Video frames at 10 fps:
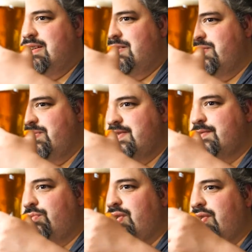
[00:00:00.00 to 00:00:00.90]
There's no
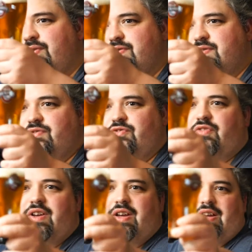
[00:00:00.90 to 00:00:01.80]
swirls of
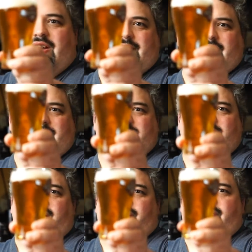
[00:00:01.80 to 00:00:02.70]

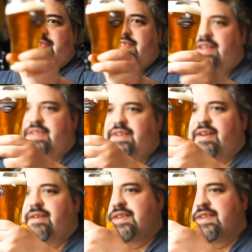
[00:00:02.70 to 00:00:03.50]
stuff inside there.